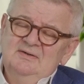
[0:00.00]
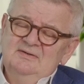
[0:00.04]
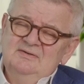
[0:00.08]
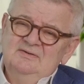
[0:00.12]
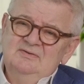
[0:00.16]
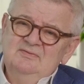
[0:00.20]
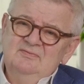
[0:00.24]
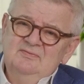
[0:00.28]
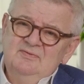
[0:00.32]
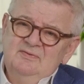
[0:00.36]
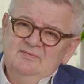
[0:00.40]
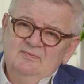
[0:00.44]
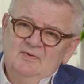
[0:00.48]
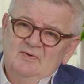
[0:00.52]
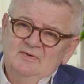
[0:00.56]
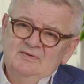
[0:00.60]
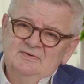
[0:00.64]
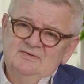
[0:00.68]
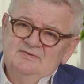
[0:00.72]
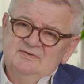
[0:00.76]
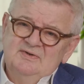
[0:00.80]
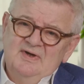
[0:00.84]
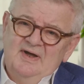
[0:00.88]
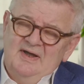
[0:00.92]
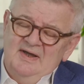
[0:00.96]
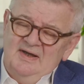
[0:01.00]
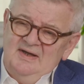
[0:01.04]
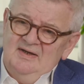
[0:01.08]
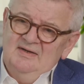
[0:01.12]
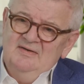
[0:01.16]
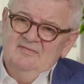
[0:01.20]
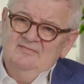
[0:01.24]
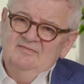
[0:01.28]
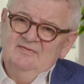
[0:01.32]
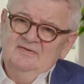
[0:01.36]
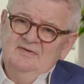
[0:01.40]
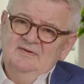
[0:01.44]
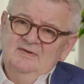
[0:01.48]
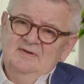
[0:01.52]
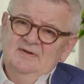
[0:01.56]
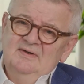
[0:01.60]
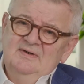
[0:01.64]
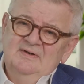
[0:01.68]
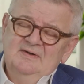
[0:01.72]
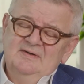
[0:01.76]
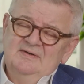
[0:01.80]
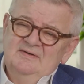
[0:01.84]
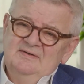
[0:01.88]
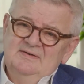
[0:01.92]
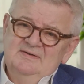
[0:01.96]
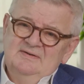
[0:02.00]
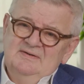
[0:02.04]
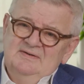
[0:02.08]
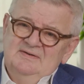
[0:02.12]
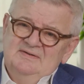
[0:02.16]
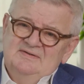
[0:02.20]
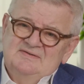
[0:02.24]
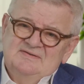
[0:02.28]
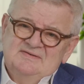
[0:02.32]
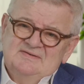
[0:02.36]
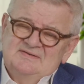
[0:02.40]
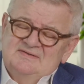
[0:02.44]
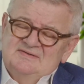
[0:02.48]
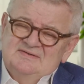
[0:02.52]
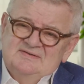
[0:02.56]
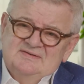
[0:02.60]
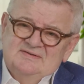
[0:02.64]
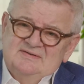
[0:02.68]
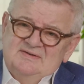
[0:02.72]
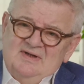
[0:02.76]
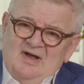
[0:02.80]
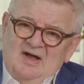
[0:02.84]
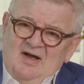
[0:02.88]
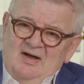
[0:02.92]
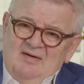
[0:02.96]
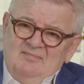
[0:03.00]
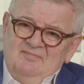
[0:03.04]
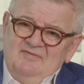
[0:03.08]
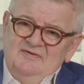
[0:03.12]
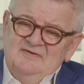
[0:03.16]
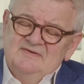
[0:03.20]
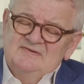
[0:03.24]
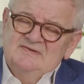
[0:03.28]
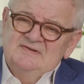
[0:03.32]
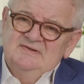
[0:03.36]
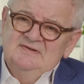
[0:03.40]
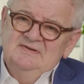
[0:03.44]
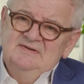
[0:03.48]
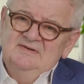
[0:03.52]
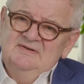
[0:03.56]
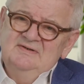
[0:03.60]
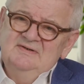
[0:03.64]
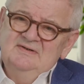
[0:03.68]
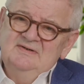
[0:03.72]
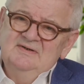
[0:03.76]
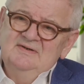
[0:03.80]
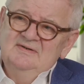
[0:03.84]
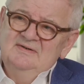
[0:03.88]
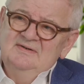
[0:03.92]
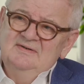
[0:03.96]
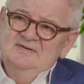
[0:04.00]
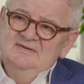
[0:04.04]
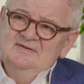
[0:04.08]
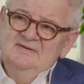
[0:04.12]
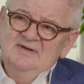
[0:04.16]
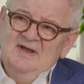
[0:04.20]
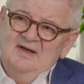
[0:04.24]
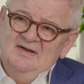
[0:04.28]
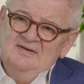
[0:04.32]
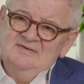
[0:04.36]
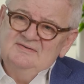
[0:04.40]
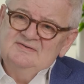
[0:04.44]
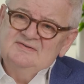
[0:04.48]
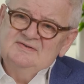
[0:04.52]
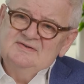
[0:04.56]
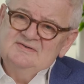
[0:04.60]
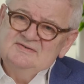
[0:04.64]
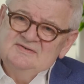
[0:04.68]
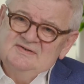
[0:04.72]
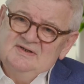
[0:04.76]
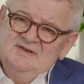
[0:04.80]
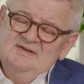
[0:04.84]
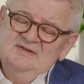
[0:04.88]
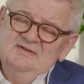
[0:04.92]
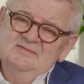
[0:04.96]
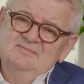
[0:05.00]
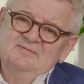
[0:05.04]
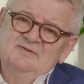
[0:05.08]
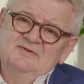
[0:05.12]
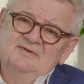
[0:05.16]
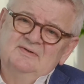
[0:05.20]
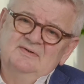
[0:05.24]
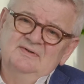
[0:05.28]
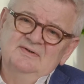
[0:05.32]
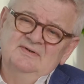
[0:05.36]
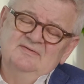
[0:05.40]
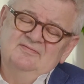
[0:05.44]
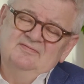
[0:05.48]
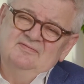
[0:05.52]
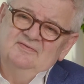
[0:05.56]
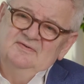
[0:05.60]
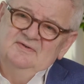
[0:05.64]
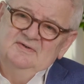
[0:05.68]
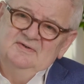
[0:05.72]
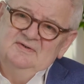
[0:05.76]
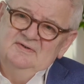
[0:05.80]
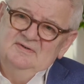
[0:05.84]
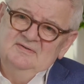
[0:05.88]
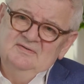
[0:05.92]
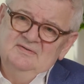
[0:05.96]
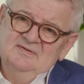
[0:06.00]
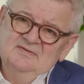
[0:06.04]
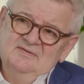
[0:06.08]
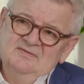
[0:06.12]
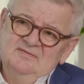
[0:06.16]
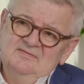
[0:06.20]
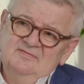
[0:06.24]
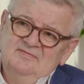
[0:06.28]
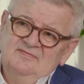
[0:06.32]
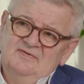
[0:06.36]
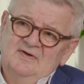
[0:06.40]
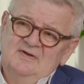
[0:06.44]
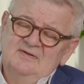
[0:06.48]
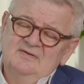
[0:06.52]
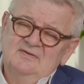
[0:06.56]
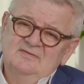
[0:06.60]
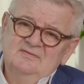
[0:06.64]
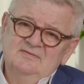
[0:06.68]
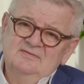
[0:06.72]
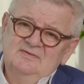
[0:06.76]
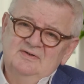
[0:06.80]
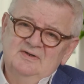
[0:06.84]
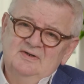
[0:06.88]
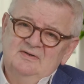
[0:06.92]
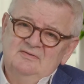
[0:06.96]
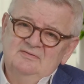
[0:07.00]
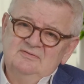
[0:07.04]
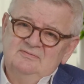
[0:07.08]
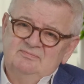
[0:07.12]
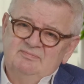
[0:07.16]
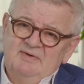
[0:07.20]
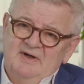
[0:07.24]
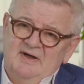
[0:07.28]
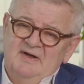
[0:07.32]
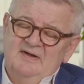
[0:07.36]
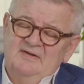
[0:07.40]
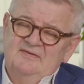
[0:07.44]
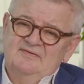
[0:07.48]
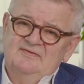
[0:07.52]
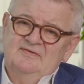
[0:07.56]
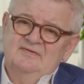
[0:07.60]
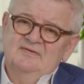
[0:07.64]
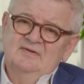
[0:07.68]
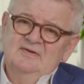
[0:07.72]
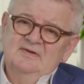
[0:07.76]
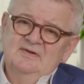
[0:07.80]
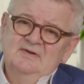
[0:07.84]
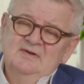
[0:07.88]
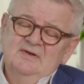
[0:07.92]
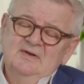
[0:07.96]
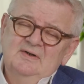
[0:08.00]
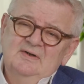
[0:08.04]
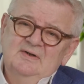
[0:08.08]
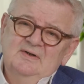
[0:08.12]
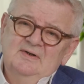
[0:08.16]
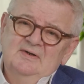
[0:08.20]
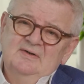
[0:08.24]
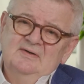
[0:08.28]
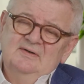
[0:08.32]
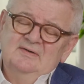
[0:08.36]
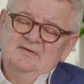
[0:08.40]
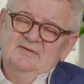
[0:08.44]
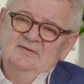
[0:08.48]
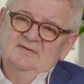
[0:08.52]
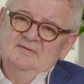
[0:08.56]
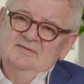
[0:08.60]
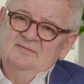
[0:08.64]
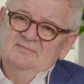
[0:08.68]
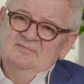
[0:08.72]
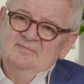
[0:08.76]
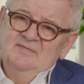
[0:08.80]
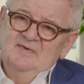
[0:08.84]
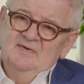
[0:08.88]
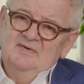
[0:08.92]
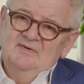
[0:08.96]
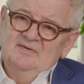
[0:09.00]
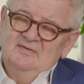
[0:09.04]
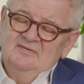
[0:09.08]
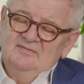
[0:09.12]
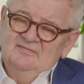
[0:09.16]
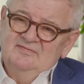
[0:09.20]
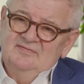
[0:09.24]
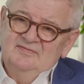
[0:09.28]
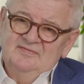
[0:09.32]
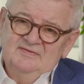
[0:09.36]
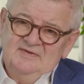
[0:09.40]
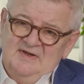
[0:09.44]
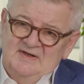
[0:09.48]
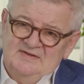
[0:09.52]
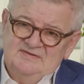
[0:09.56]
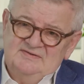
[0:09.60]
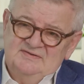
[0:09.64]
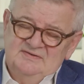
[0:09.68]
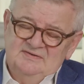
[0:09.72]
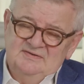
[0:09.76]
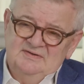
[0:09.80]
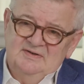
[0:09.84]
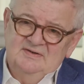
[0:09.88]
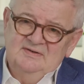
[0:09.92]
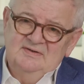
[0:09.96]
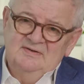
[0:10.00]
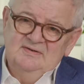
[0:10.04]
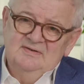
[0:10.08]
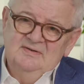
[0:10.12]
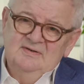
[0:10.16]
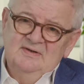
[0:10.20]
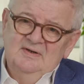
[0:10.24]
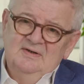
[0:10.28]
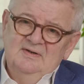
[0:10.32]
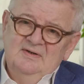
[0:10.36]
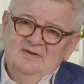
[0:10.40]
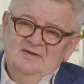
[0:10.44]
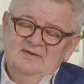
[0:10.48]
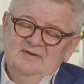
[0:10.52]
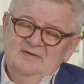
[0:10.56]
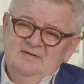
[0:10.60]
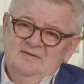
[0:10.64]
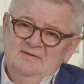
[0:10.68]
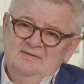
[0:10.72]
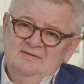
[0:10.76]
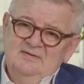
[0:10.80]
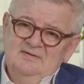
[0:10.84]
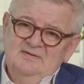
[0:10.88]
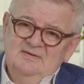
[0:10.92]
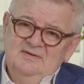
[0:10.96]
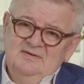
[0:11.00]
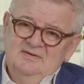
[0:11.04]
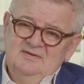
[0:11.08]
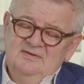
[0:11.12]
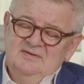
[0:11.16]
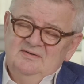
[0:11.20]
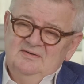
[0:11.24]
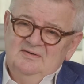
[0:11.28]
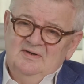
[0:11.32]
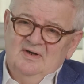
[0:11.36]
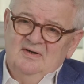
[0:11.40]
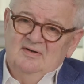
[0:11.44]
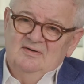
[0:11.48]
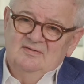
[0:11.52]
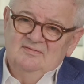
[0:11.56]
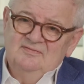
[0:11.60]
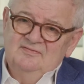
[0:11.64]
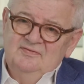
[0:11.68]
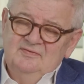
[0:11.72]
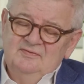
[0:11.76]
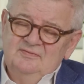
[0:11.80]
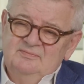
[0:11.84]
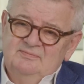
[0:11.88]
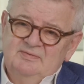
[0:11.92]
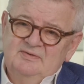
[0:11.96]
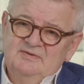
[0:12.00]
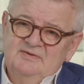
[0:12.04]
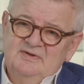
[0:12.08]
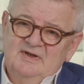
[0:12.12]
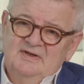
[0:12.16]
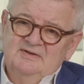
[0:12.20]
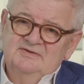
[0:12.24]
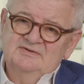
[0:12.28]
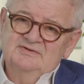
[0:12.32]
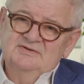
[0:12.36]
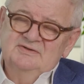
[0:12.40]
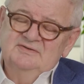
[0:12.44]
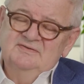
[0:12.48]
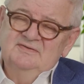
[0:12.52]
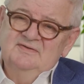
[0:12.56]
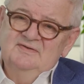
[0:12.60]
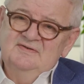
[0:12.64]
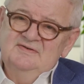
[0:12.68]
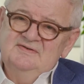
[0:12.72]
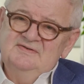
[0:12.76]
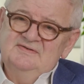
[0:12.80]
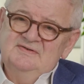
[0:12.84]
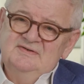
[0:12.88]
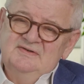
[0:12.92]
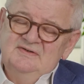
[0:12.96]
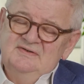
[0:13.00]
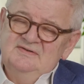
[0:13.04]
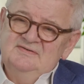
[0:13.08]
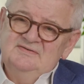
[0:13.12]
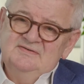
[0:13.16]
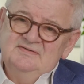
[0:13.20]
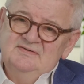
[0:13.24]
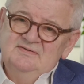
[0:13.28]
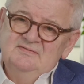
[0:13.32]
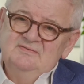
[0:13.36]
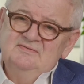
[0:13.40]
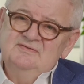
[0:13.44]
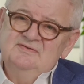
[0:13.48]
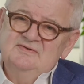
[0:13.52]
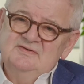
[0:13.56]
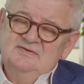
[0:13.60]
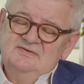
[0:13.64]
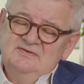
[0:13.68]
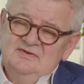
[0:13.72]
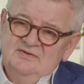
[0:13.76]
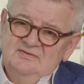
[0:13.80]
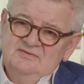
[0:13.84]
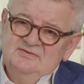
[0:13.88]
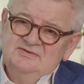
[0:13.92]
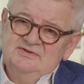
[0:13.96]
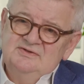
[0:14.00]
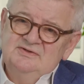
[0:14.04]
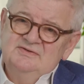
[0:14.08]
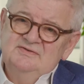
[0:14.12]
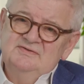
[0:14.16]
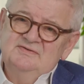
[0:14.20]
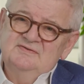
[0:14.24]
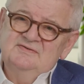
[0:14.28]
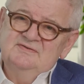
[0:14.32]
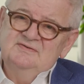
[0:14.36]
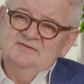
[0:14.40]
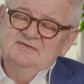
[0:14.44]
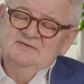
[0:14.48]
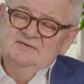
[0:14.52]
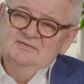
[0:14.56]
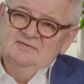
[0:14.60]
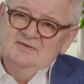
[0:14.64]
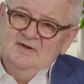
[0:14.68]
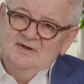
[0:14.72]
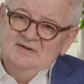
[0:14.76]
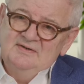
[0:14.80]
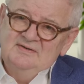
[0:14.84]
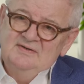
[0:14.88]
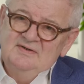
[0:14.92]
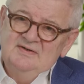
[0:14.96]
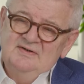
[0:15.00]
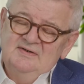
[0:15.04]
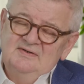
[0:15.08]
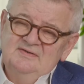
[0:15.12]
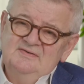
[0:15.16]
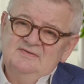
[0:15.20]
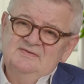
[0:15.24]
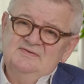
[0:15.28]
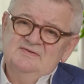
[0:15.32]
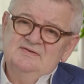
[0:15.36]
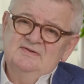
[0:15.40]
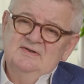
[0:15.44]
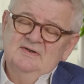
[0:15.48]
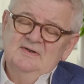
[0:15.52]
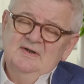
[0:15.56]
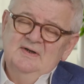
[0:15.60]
do we want to have? It's obviously not sustainable if we follow the old paths of yesterday in our food production. This needs new solutions, new ideas,